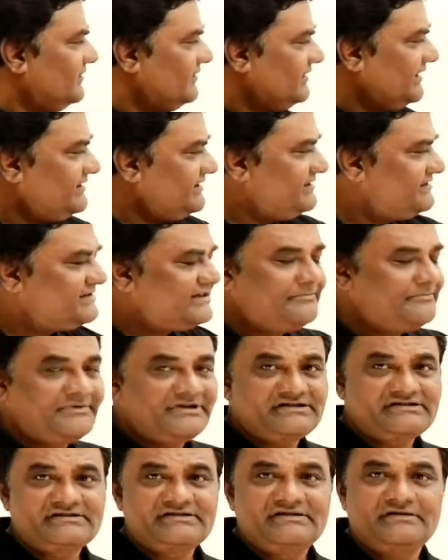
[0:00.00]
Now next step
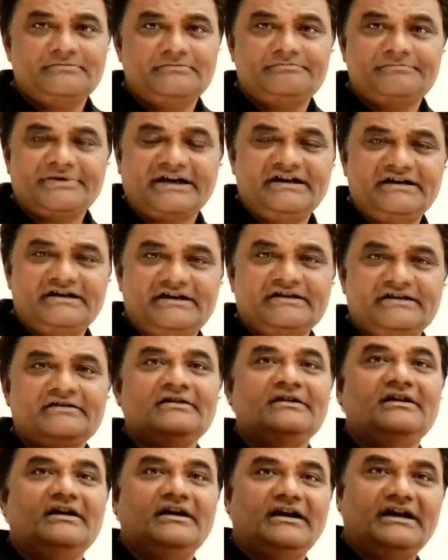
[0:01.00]
is
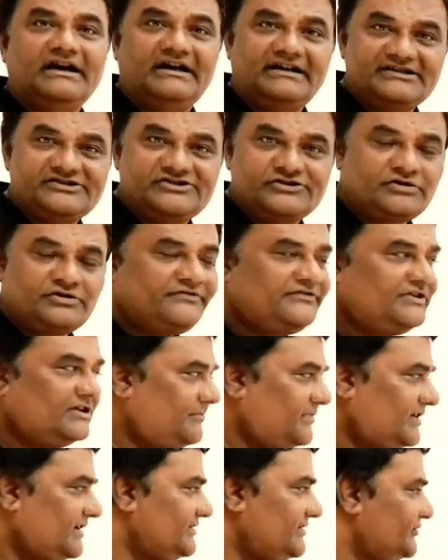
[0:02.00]
printing addition of
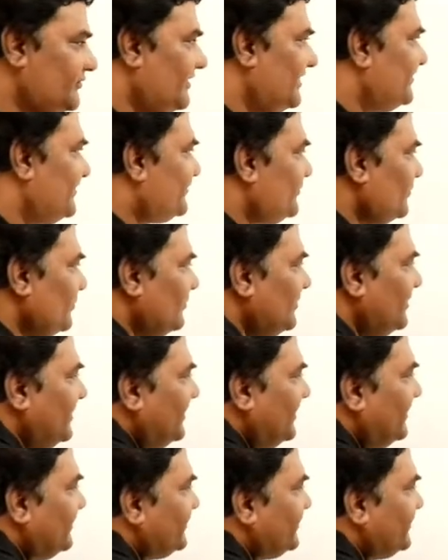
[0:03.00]
number is so and so.